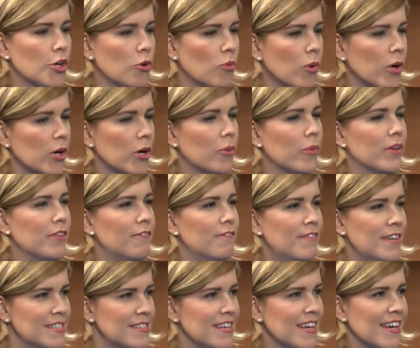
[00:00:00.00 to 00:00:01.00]
work with
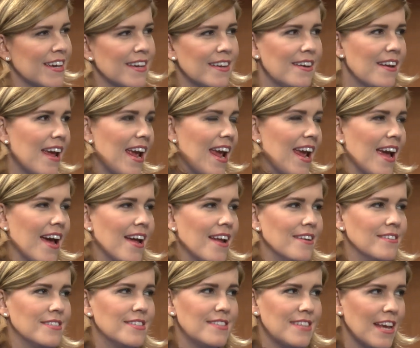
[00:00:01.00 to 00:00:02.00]
Vizient
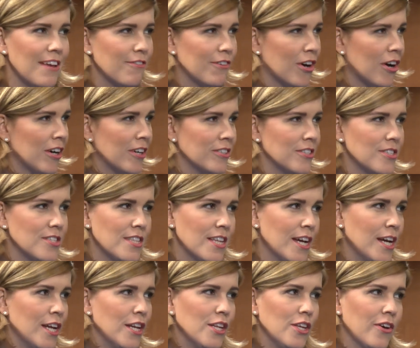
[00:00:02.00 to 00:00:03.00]
and safeguards
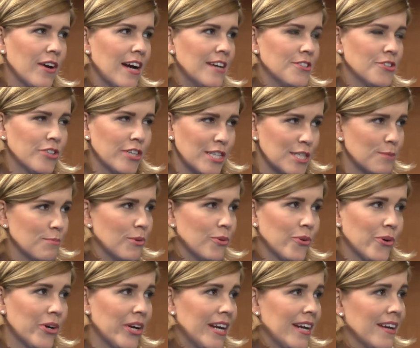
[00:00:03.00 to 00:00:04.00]
that you guys are
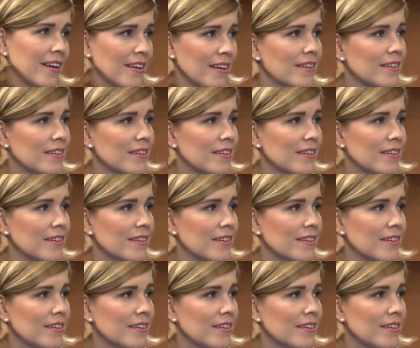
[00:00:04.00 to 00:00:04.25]
exploring?